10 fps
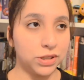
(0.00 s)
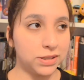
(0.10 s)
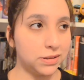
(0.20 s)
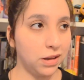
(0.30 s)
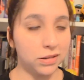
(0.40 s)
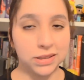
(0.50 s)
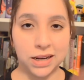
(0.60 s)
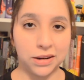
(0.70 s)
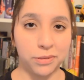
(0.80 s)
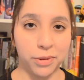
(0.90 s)
just knocked it
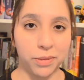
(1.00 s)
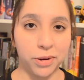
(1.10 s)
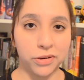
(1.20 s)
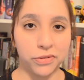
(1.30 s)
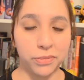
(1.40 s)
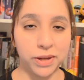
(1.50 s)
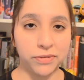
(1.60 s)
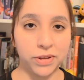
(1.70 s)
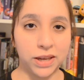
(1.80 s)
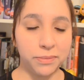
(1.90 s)
out of the ballpark for me
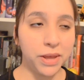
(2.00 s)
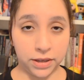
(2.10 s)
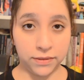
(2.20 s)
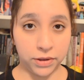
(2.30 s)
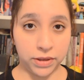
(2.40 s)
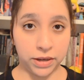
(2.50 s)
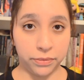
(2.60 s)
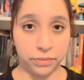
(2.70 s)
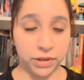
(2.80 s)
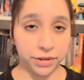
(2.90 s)
for them, even though
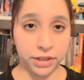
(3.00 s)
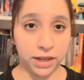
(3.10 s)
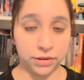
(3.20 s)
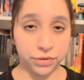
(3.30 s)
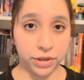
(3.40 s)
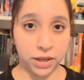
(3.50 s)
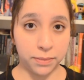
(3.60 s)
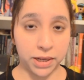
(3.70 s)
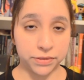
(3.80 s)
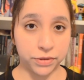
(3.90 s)
they literally had 3
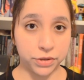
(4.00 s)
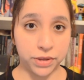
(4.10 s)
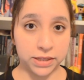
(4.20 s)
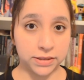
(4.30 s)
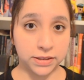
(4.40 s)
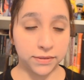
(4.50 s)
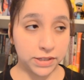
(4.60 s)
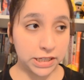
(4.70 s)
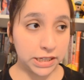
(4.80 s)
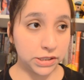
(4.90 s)
comebacks for
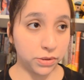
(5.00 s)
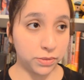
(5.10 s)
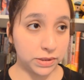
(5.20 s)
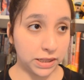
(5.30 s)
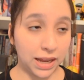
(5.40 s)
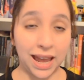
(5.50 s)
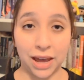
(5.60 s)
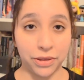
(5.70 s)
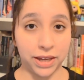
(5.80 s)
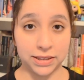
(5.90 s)
2017. So it was like,
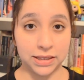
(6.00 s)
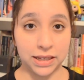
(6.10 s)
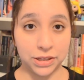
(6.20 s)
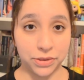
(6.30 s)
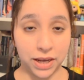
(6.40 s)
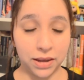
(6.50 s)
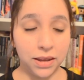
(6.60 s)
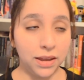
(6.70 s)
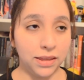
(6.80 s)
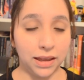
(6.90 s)
how the heck did they do that?
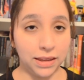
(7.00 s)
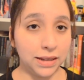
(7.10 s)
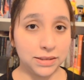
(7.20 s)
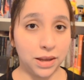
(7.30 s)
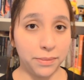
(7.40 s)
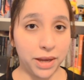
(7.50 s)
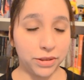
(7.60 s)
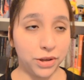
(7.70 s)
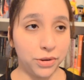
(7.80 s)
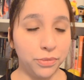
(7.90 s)
That last
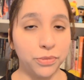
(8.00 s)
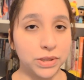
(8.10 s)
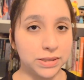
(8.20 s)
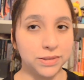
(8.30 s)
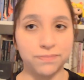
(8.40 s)
comeback though was